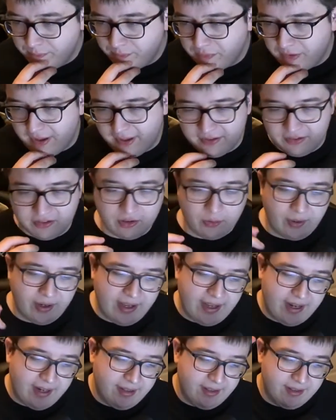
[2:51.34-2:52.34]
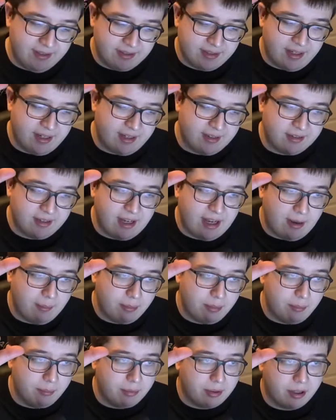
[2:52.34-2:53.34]
And so I added this kind of top
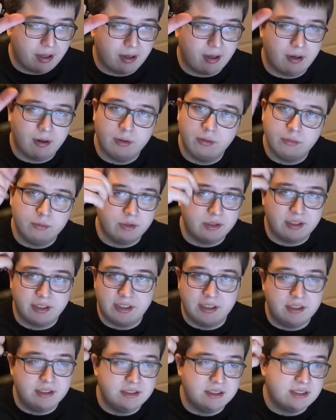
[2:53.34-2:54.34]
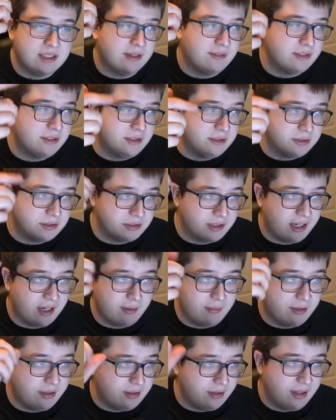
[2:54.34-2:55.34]
bar where, you just have a
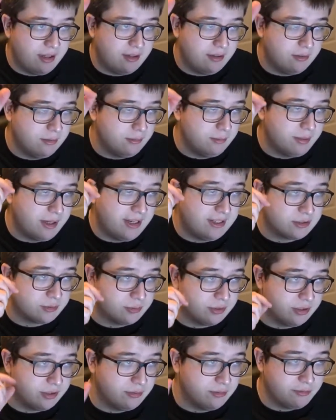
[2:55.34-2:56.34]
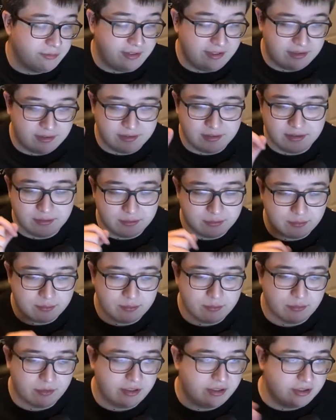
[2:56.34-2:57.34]
username and password field
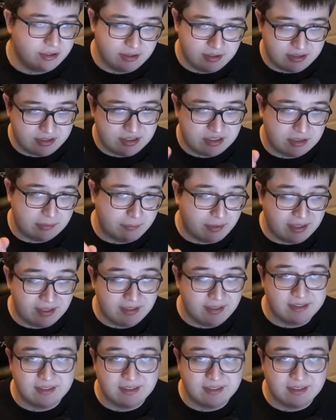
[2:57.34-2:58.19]
where it's a button.